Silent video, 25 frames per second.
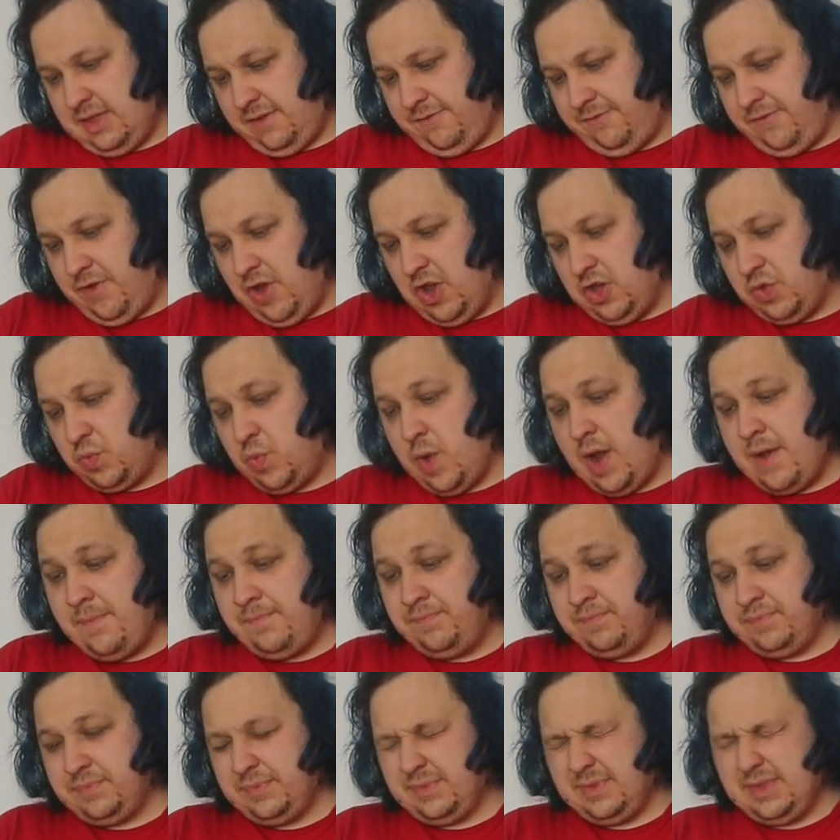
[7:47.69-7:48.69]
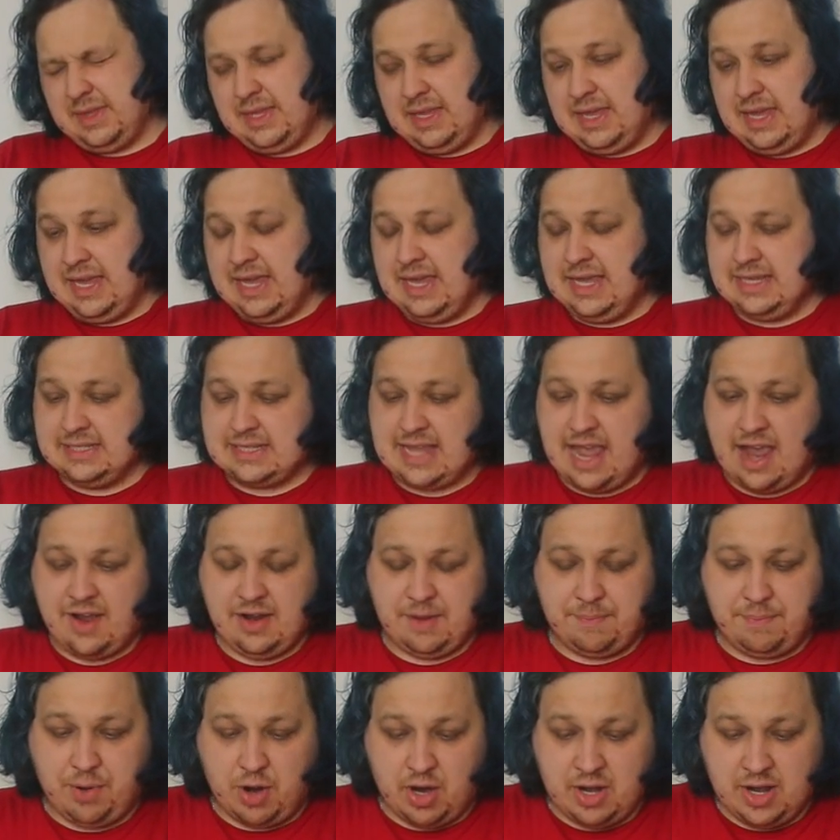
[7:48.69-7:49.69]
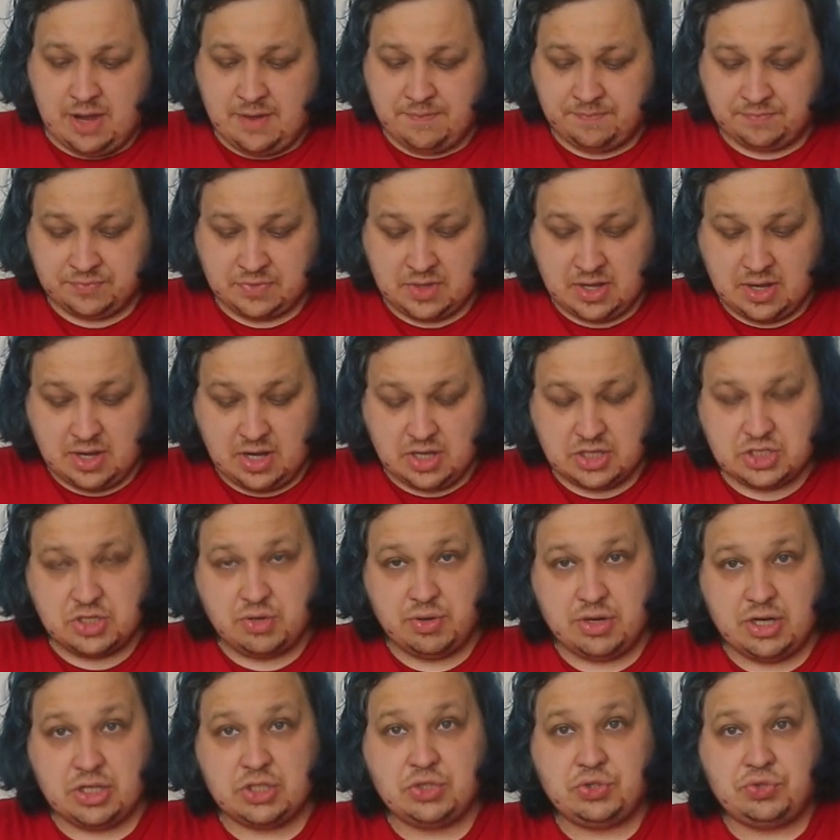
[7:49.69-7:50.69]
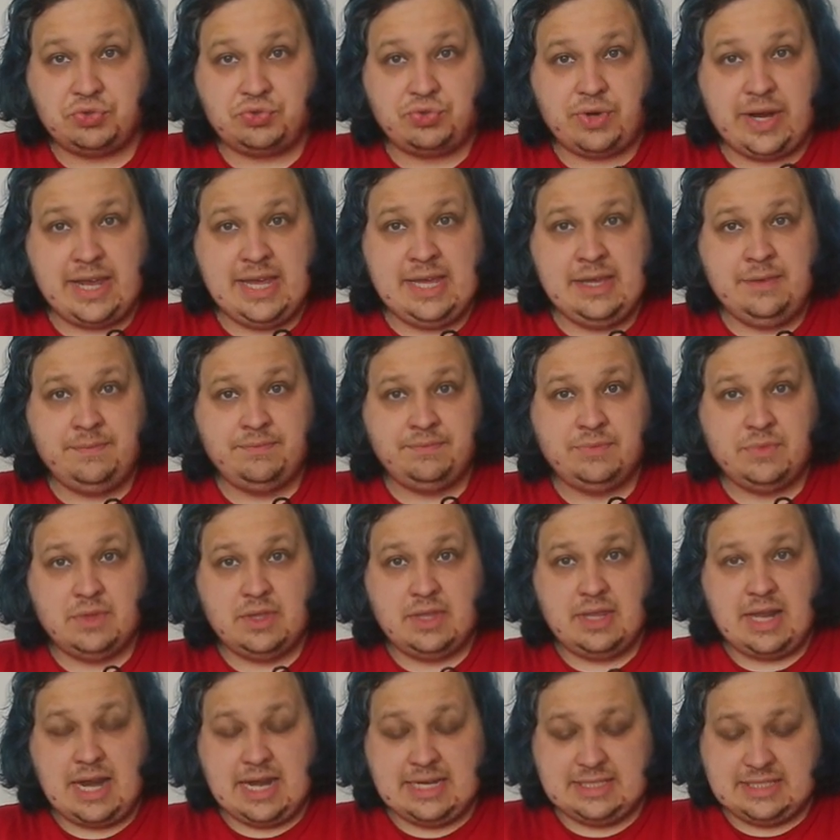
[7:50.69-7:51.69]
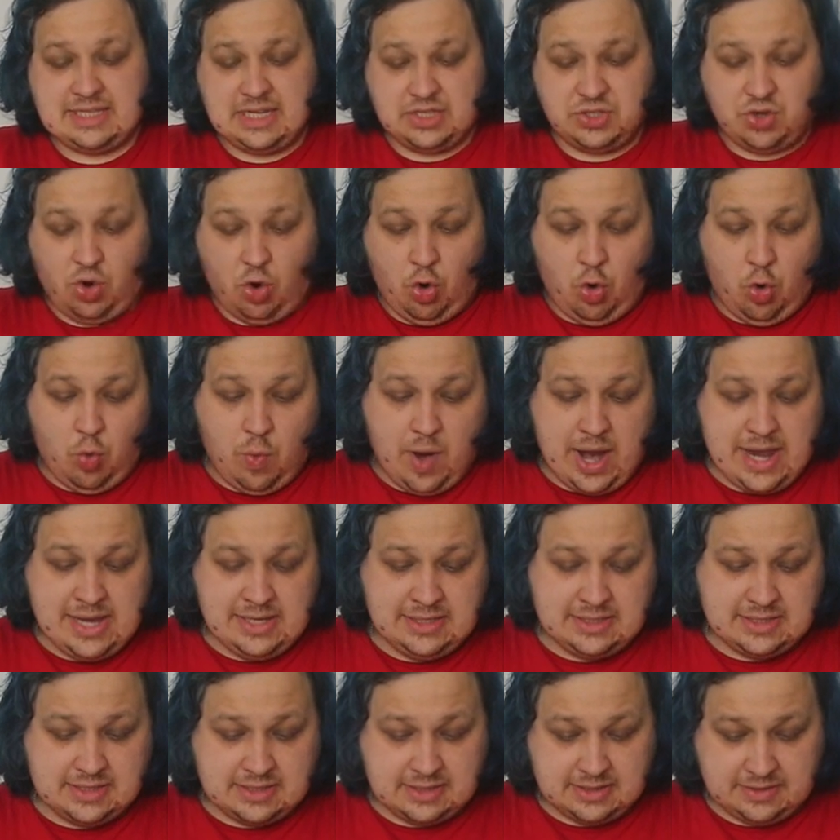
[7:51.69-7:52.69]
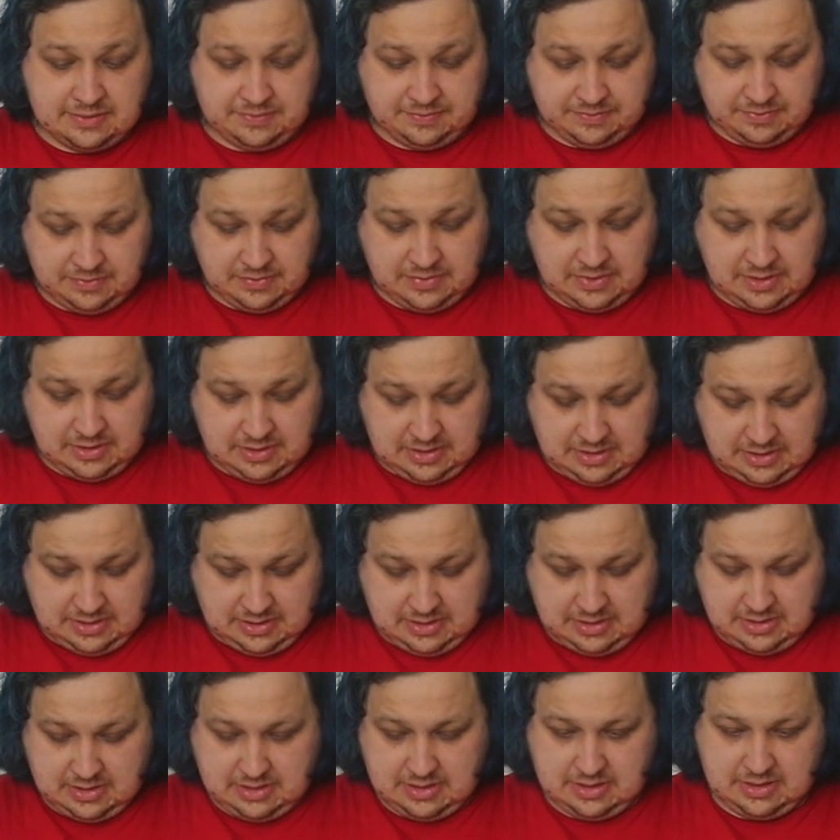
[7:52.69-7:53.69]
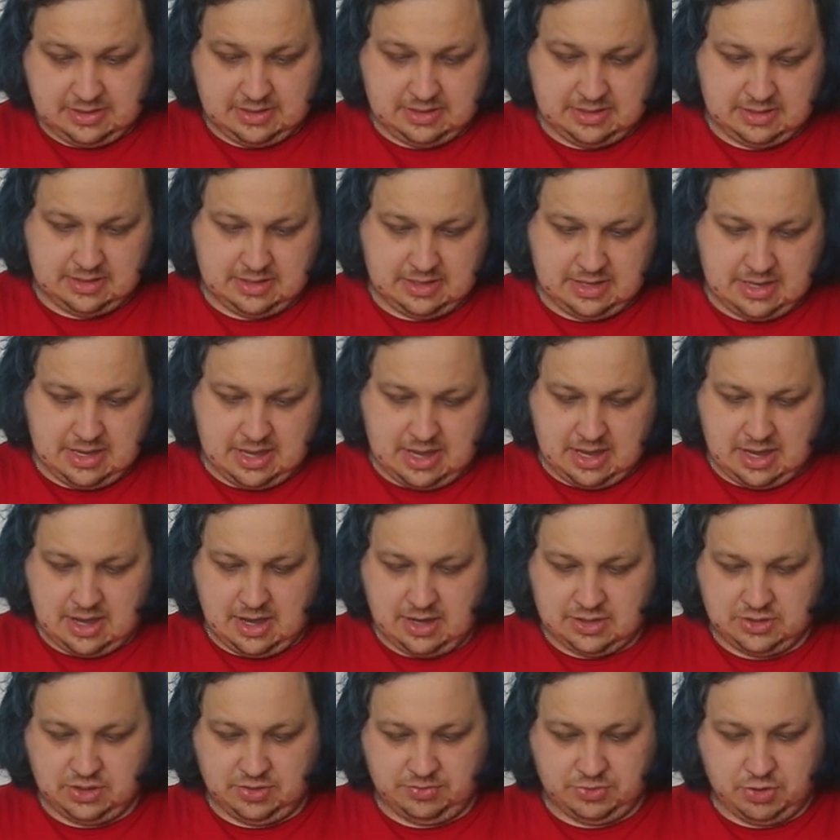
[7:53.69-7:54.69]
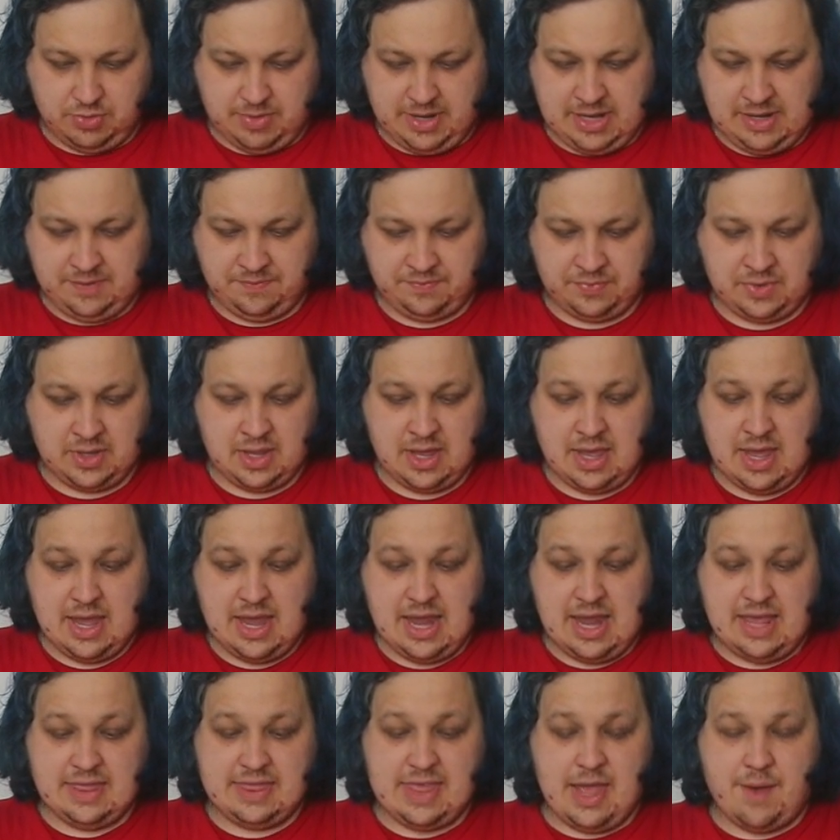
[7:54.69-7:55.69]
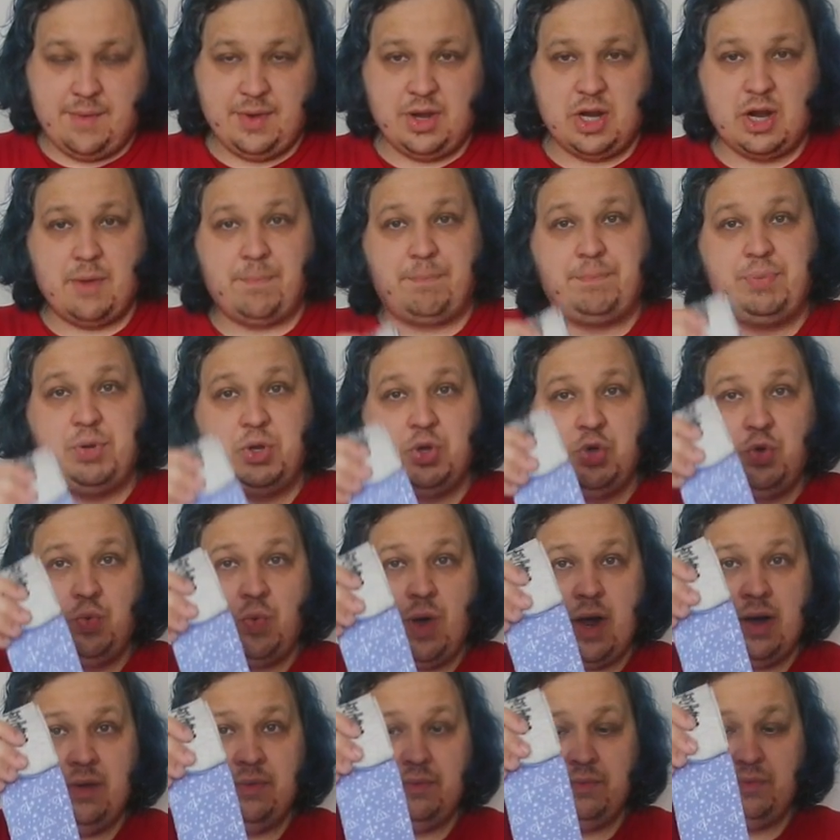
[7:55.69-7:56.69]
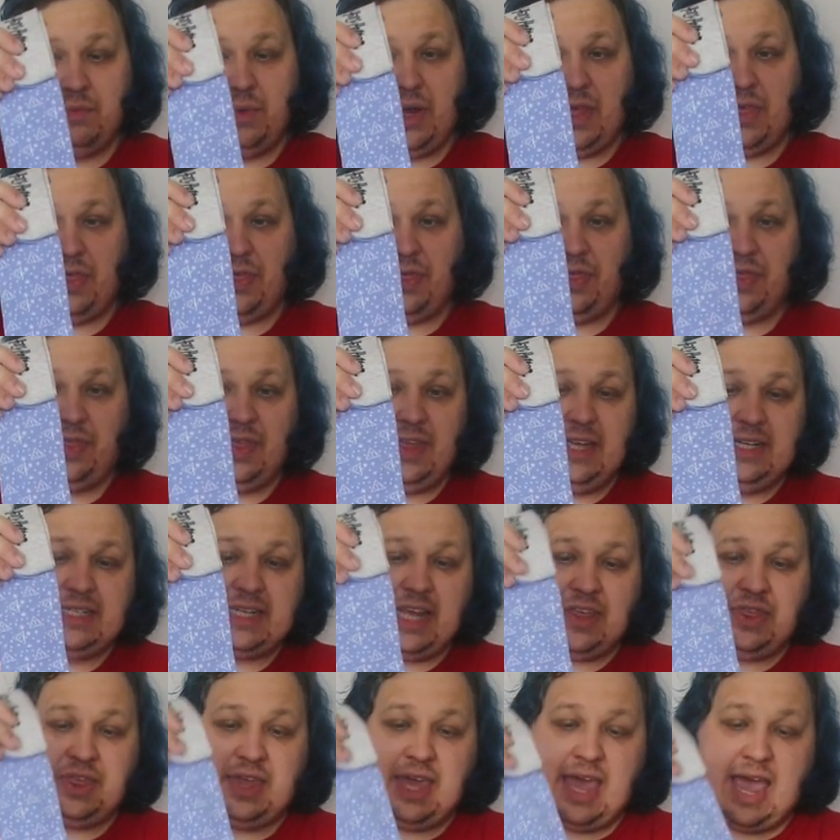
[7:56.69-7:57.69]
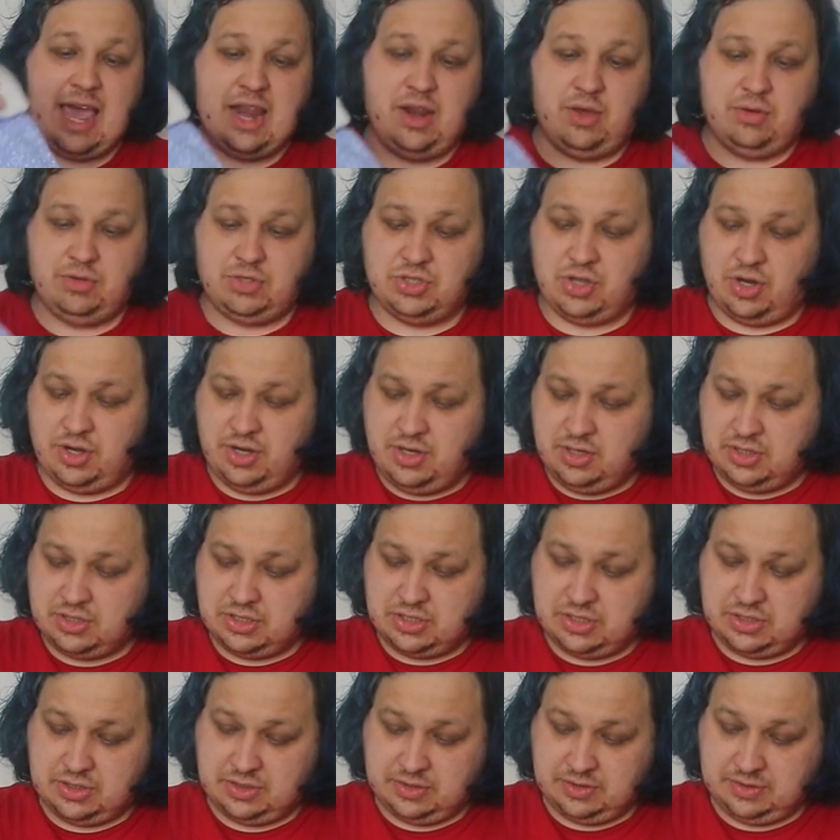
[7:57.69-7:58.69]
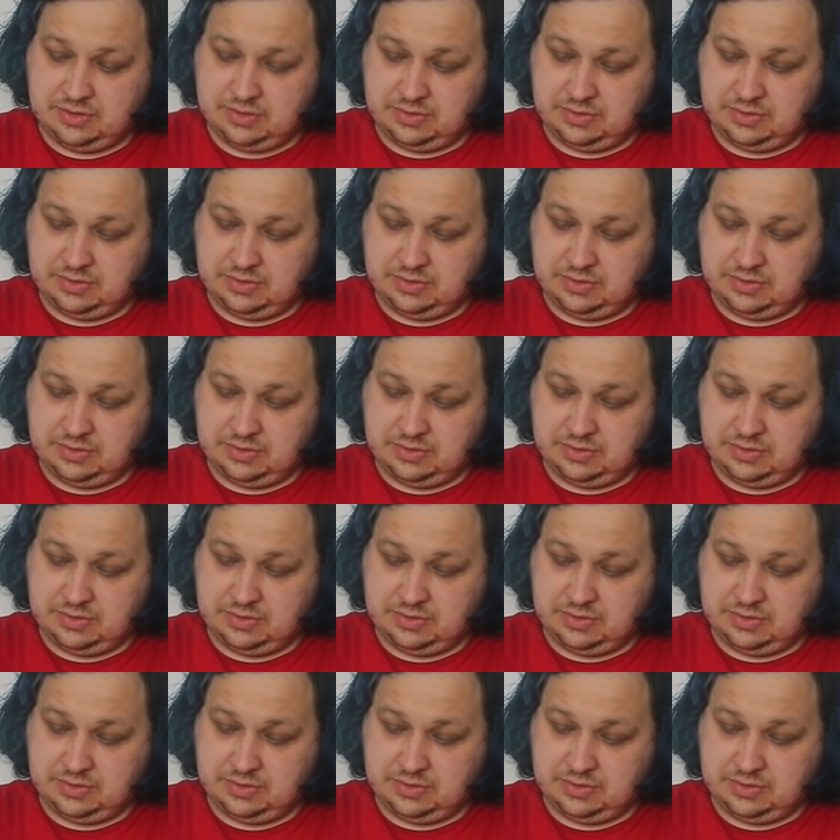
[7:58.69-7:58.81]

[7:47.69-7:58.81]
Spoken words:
First one is Harry Potter. So we've got a tree and it says always. I jumped too many. Then we've got a blue one with the Deathly Hallows on it.